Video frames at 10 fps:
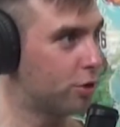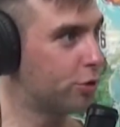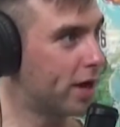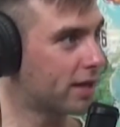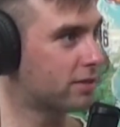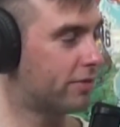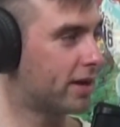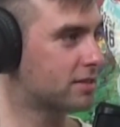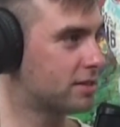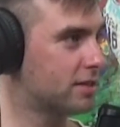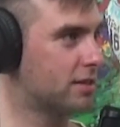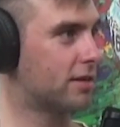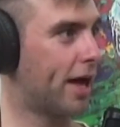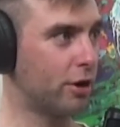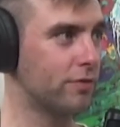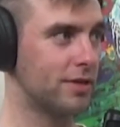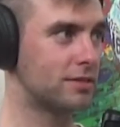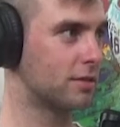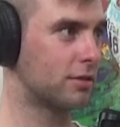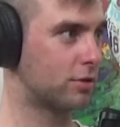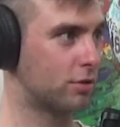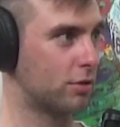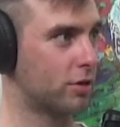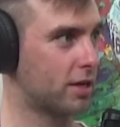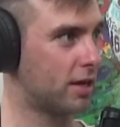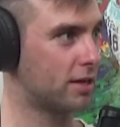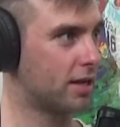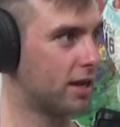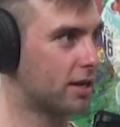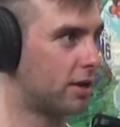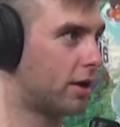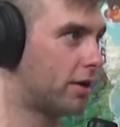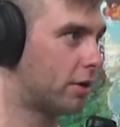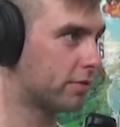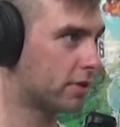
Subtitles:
who got the vaccine. I don't even need to look at it again. I know